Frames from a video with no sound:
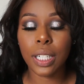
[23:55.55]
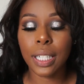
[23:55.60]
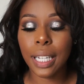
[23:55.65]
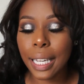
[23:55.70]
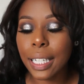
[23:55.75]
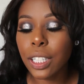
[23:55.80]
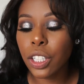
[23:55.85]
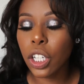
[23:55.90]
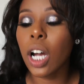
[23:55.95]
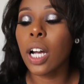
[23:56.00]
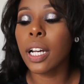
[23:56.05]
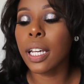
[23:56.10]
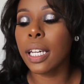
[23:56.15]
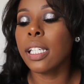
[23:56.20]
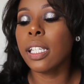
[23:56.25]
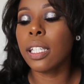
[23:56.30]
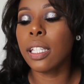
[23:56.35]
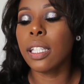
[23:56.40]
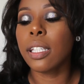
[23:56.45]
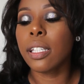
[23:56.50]
TikTok
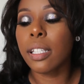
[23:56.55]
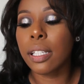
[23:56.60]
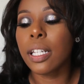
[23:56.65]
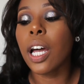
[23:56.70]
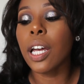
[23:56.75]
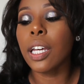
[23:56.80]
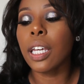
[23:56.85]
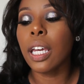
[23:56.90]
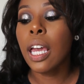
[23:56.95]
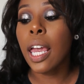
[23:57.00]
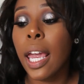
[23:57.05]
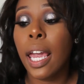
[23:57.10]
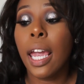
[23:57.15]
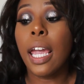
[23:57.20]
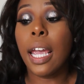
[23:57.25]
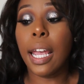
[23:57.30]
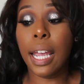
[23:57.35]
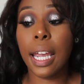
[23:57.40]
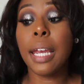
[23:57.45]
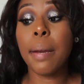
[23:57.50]
is stuck
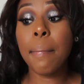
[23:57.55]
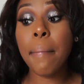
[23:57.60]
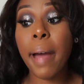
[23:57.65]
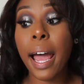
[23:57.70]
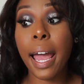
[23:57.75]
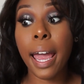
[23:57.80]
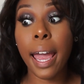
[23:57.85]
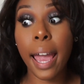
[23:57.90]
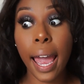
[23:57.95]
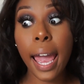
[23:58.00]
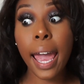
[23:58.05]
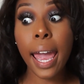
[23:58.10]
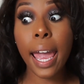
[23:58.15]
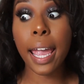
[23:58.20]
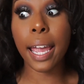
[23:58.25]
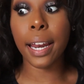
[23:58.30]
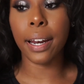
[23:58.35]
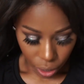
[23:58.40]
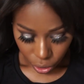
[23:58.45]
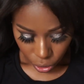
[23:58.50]
in my
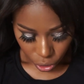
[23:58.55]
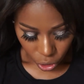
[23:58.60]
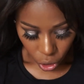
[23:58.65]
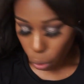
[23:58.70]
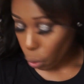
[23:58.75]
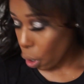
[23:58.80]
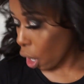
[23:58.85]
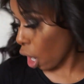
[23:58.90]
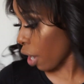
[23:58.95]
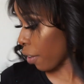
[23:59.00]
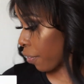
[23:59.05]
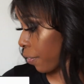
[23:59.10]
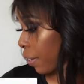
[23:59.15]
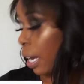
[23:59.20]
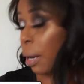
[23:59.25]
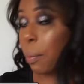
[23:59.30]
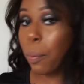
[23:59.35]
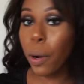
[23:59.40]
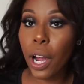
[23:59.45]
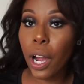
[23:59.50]
head. So off camera,